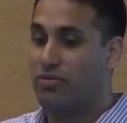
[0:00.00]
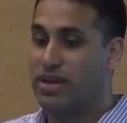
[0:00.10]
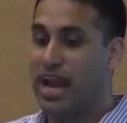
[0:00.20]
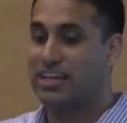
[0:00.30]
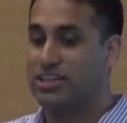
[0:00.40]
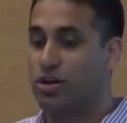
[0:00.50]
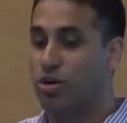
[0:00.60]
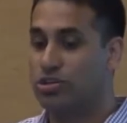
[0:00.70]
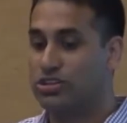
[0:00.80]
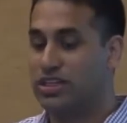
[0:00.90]
We actually
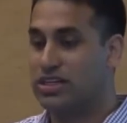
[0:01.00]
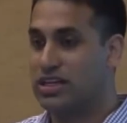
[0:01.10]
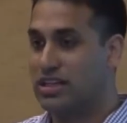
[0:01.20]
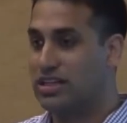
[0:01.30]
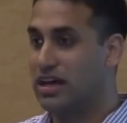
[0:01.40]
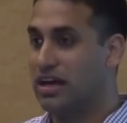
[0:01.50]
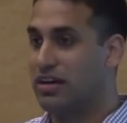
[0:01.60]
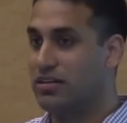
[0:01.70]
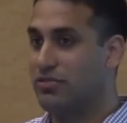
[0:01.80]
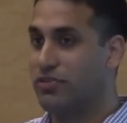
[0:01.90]
hosted
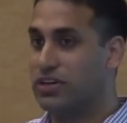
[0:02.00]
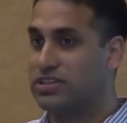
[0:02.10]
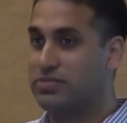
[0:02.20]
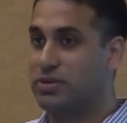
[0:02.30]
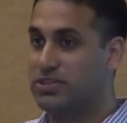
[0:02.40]
the first